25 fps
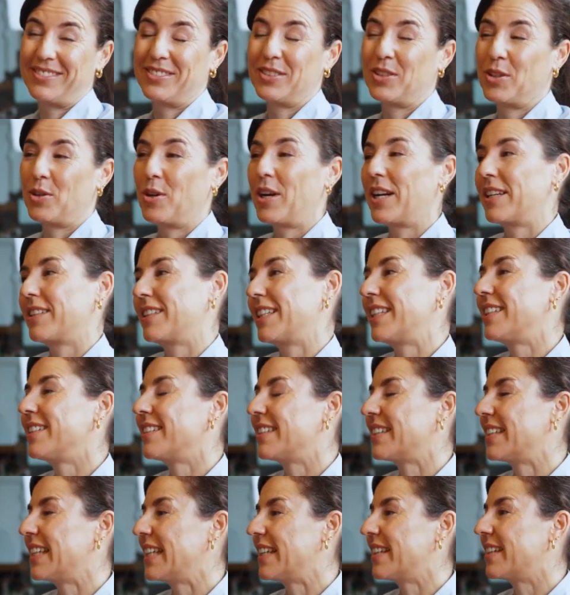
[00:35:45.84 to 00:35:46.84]
No, I
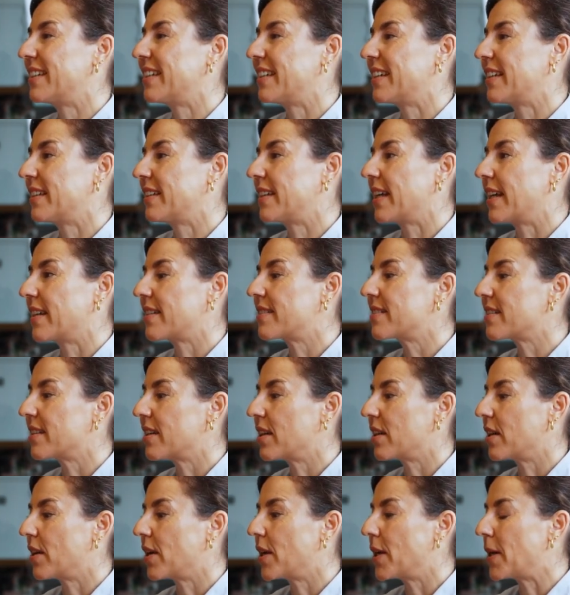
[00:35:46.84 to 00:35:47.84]
think that...
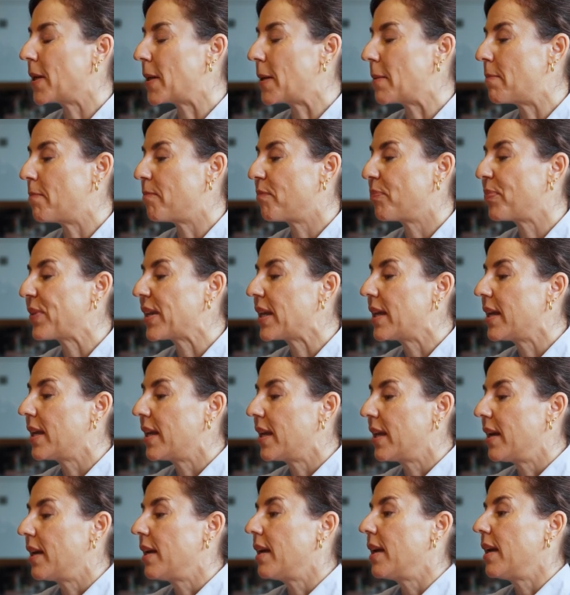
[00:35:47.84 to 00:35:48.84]

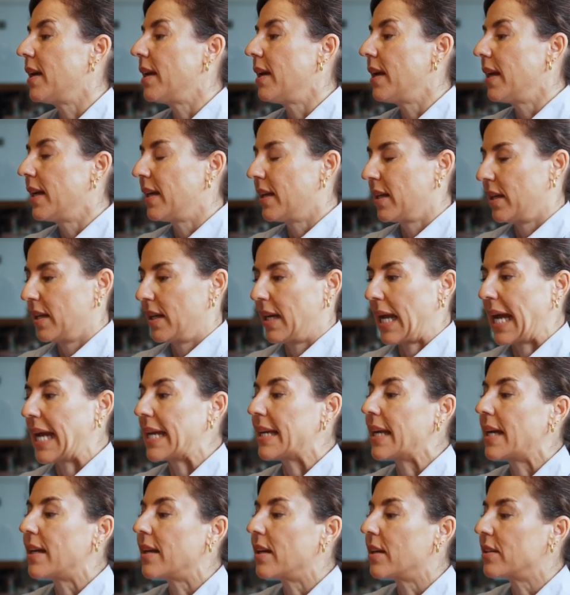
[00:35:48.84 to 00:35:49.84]

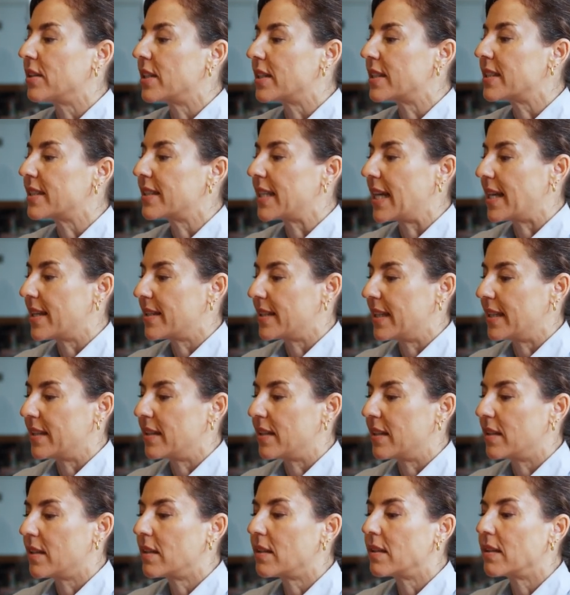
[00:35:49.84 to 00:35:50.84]
and I understand
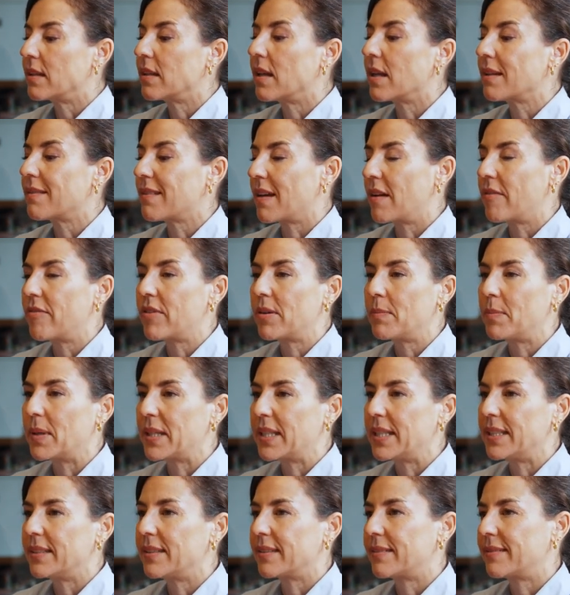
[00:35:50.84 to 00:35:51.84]
that not
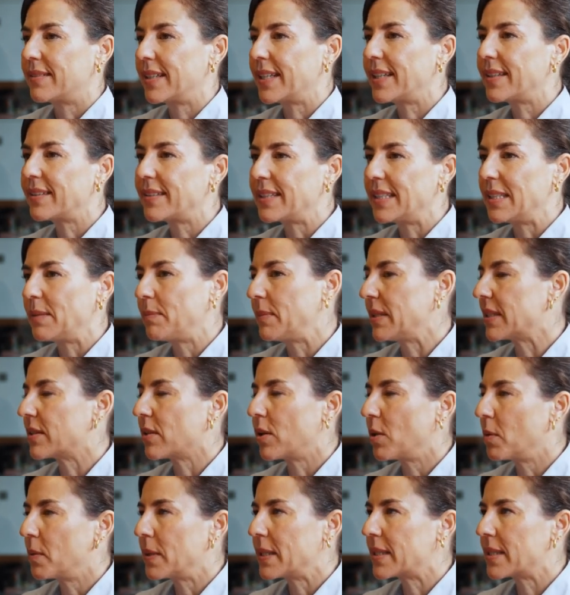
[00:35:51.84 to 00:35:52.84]
everybody in the tech team is
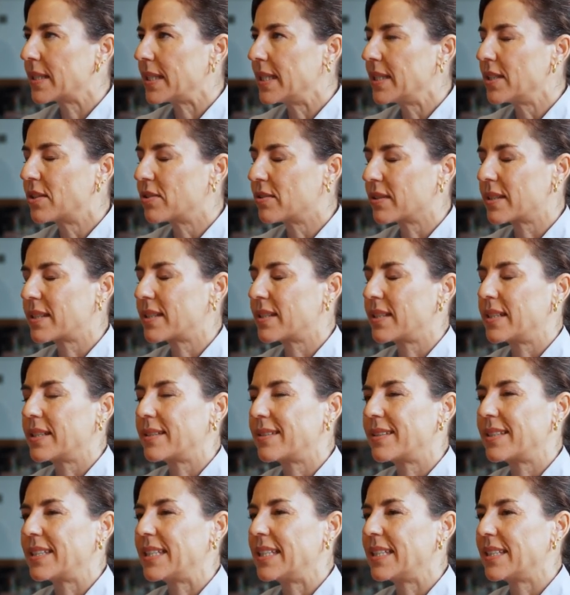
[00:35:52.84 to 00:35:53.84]
always
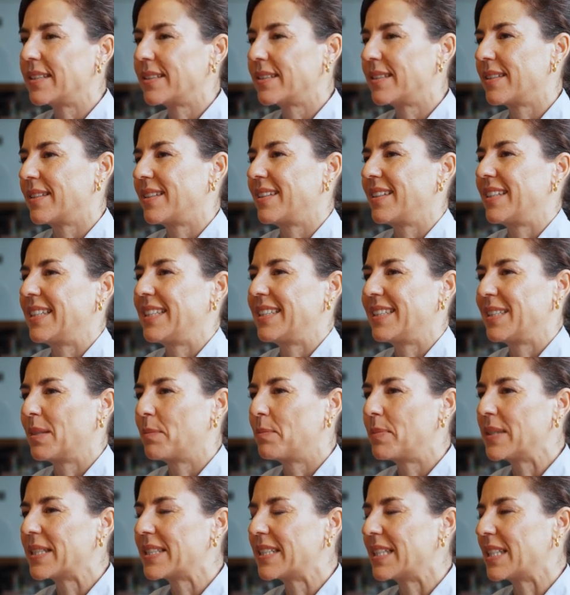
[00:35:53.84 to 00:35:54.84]
interested in the
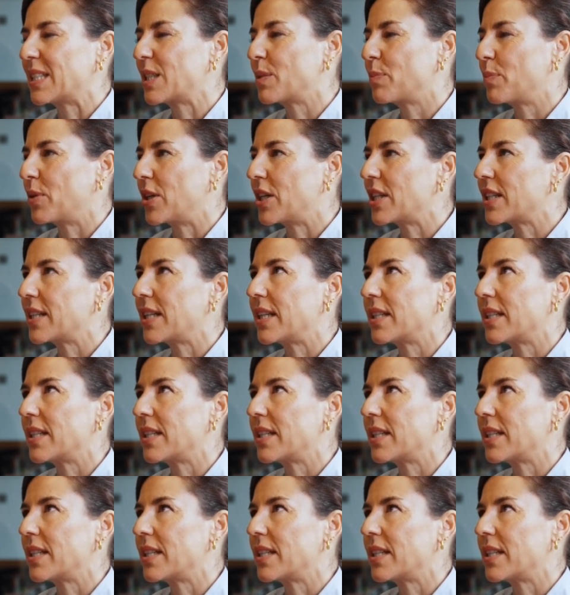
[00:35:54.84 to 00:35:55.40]
business part.